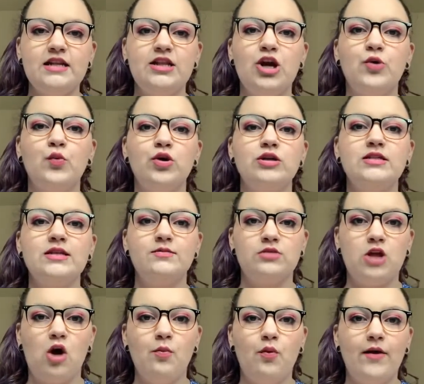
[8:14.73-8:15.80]
There were some
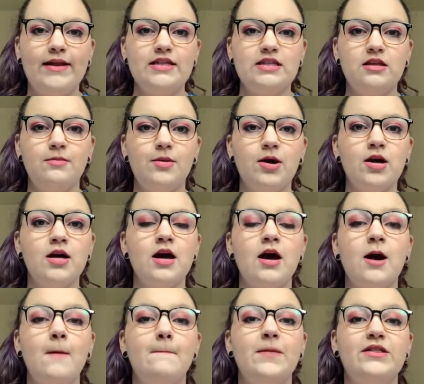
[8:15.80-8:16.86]
low points in the book,
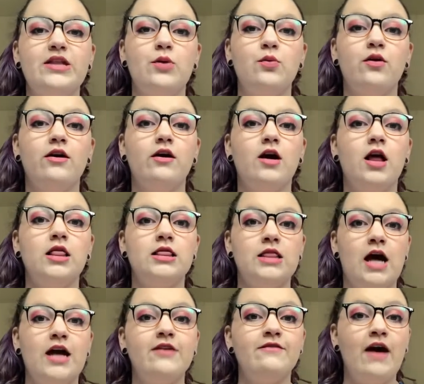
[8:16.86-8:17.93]
but there were a
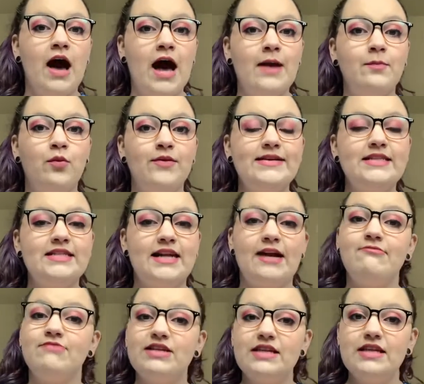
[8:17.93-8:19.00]
lot of high points that I
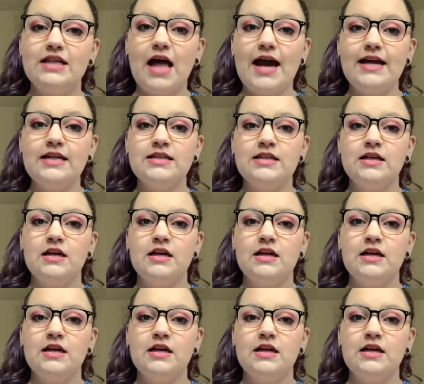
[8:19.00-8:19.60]
really liked.